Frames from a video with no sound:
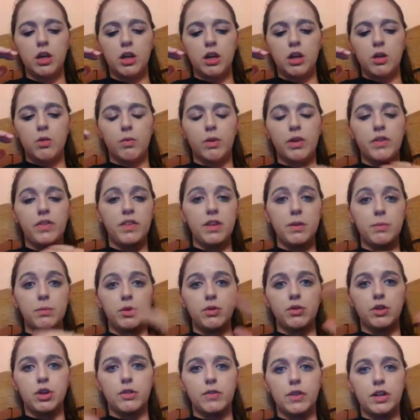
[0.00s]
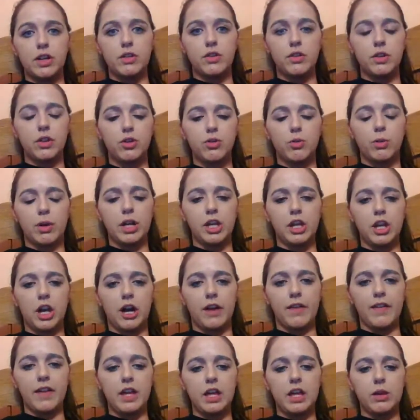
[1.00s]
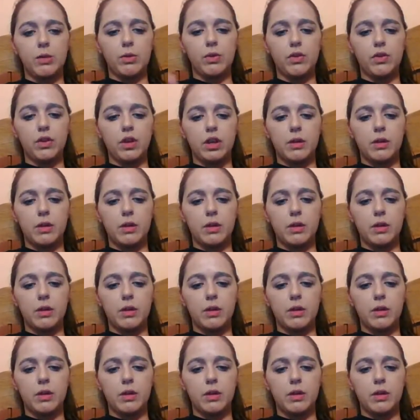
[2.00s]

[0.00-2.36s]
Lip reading: once he moved over into the 20 car, that he was